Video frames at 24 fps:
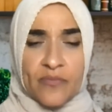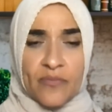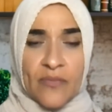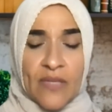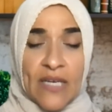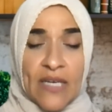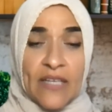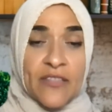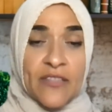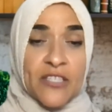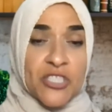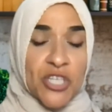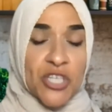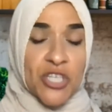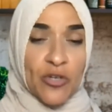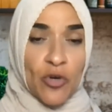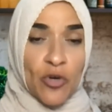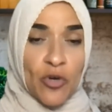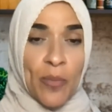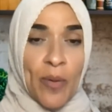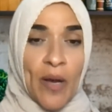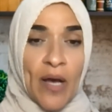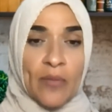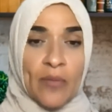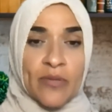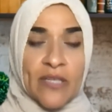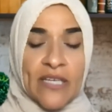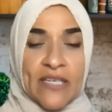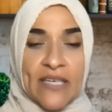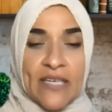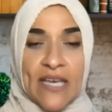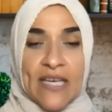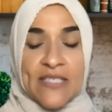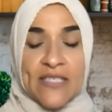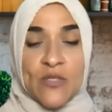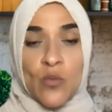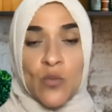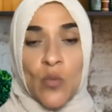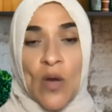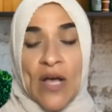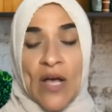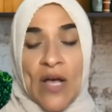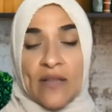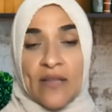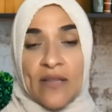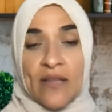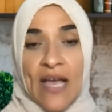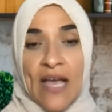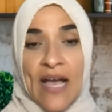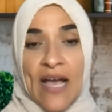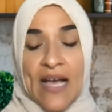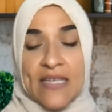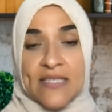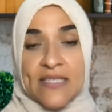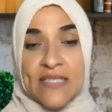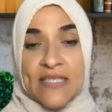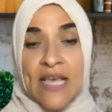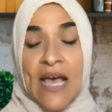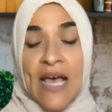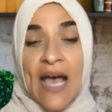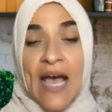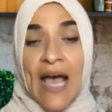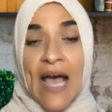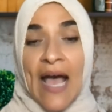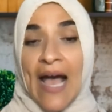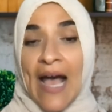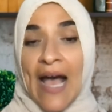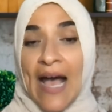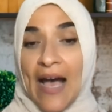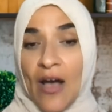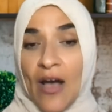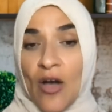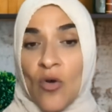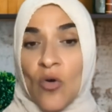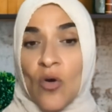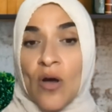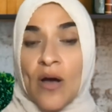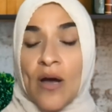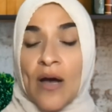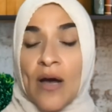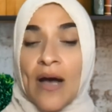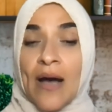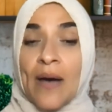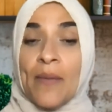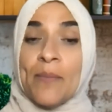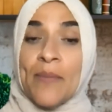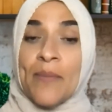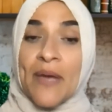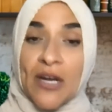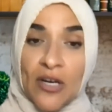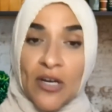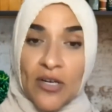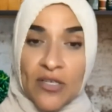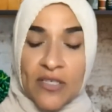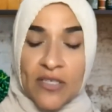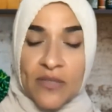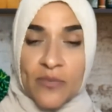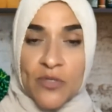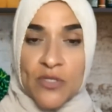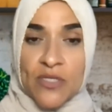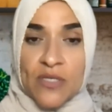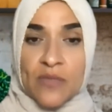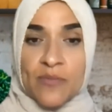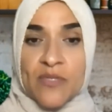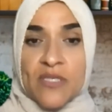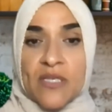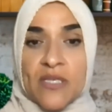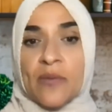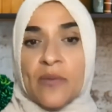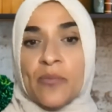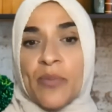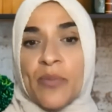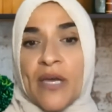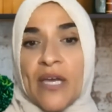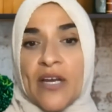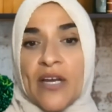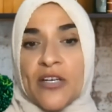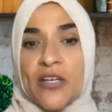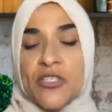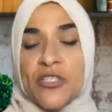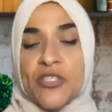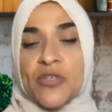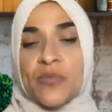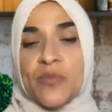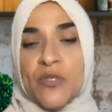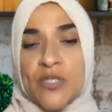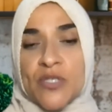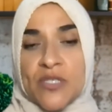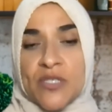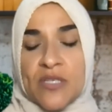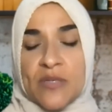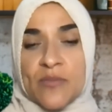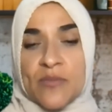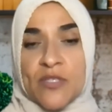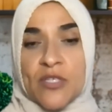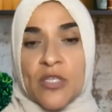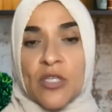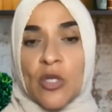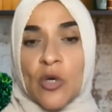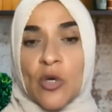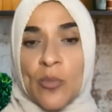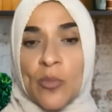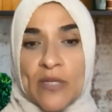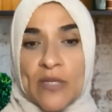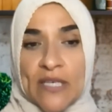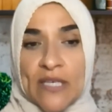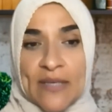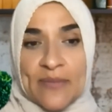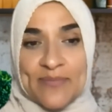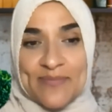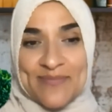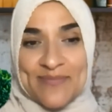in the general public, as well as how American Muslims compare to Muslims globally?